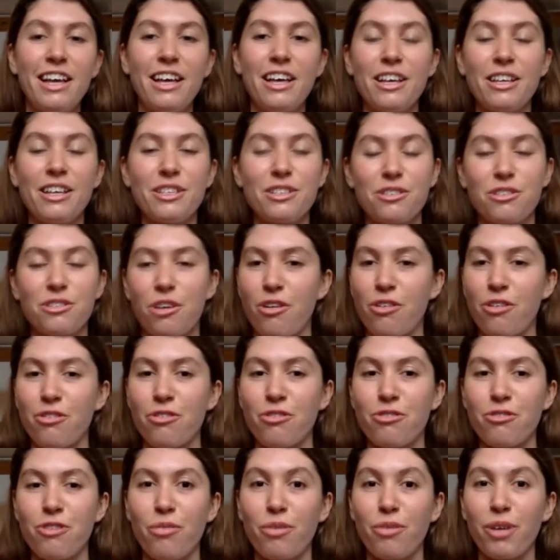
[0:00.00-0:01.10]
So
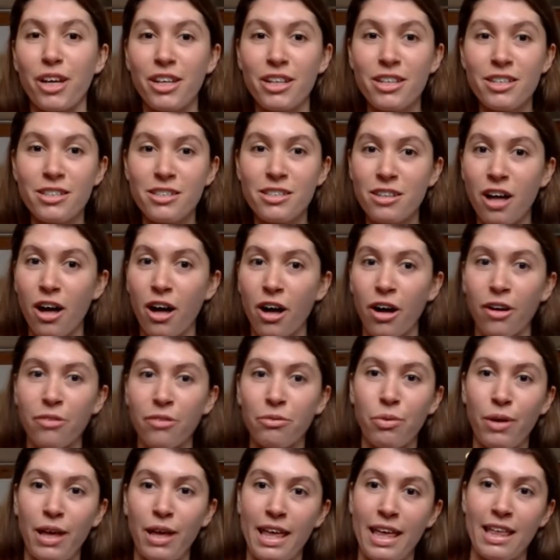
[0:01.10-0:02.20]
we're going to start
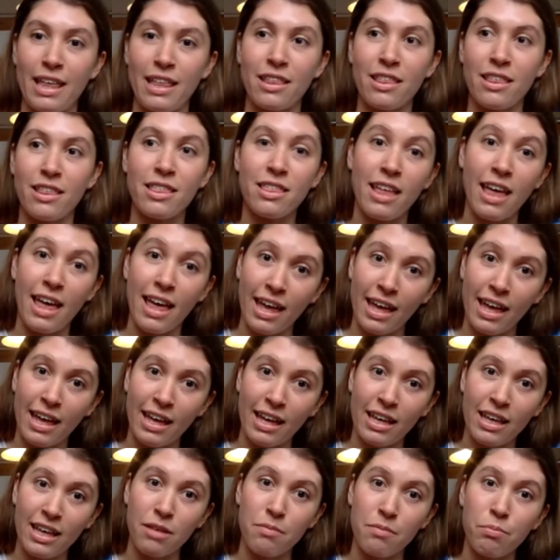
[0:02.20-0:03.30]
with
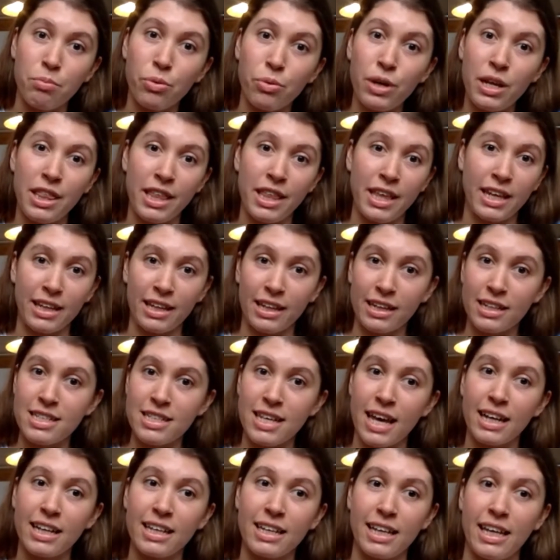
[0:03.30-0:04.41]
a breathing
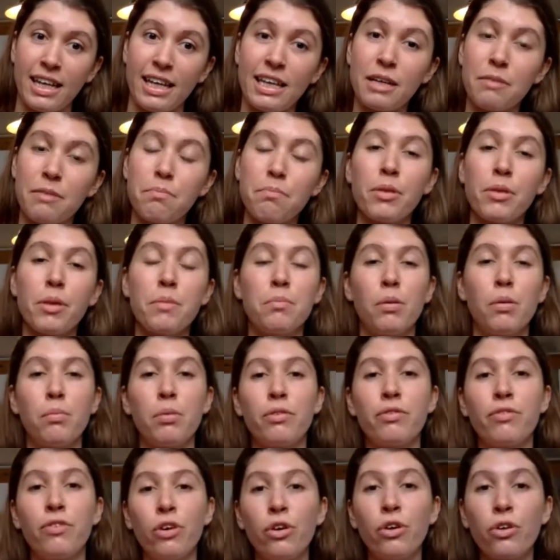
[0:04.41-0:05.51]
technique. But
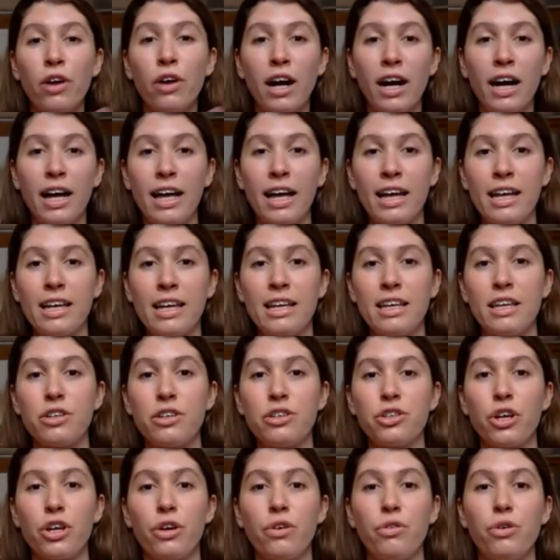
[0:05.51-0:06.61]
before I show
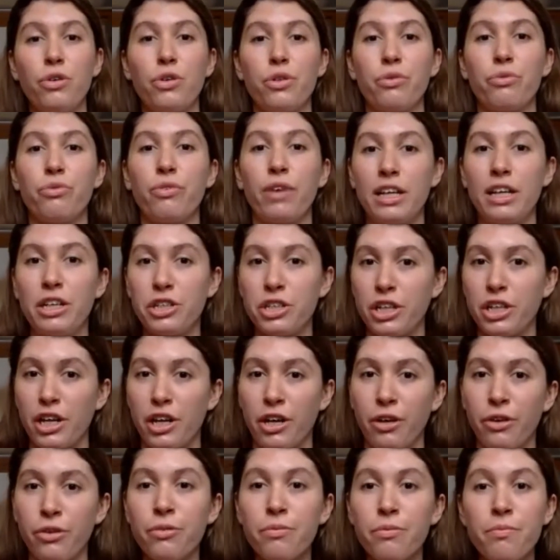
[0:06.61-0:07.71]
you the
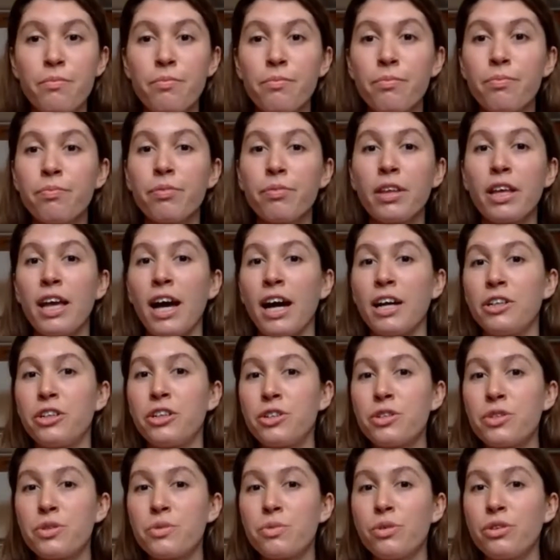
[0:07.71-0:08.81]
ratio, I
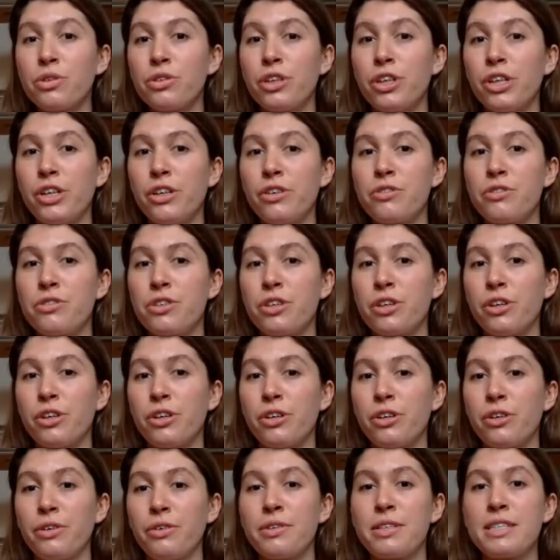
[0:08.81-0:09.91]
just want you
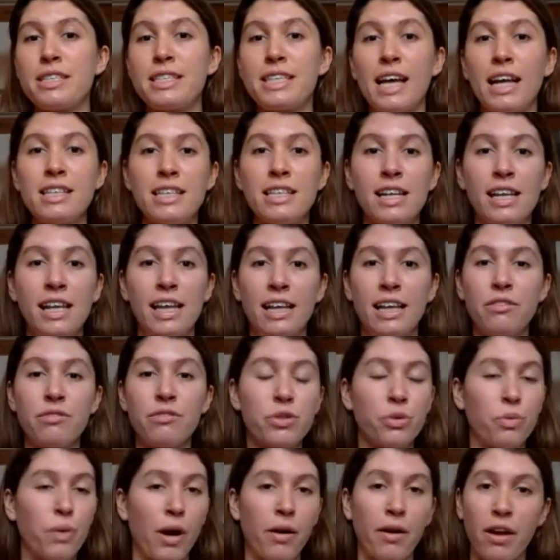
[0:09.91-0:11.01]
to settle into
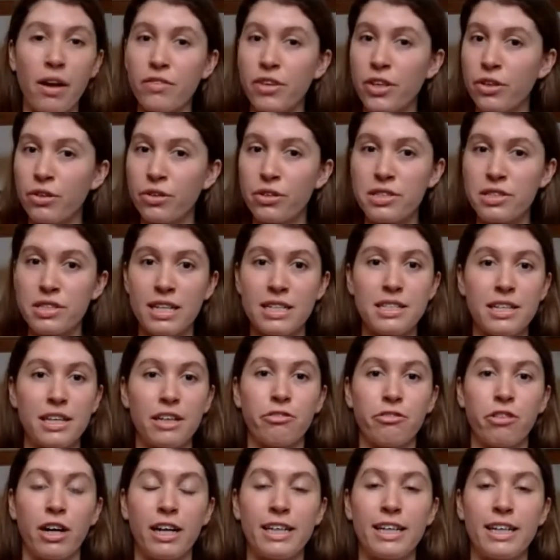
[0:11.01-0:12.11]
wherever you're sitting
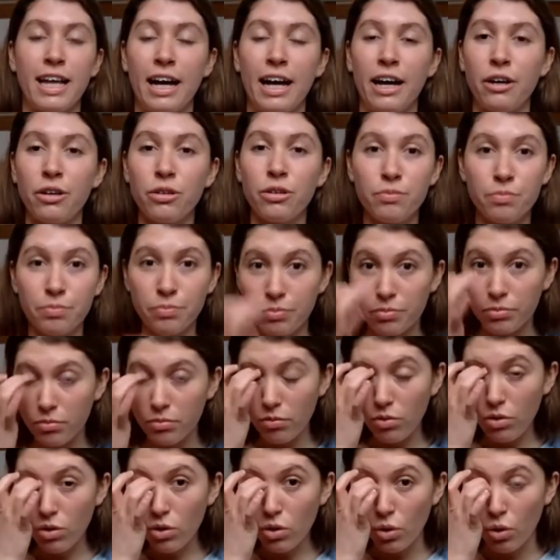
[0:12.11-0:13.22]
right now,
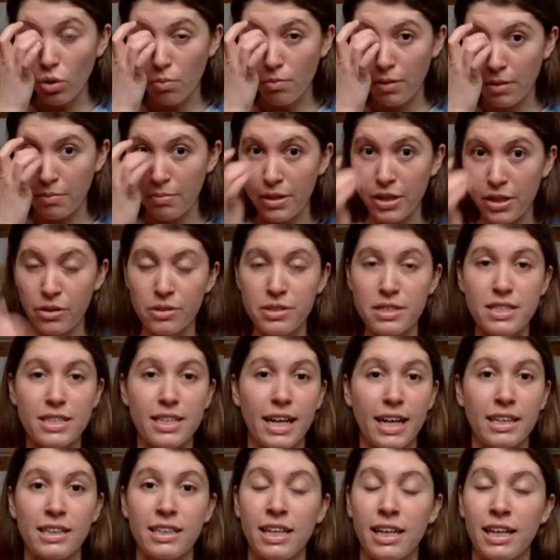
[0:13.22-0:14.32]
or maybe you're
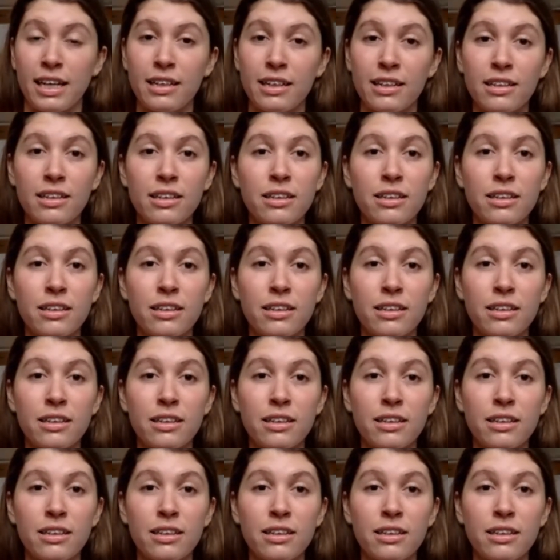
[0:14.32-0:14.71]
standing.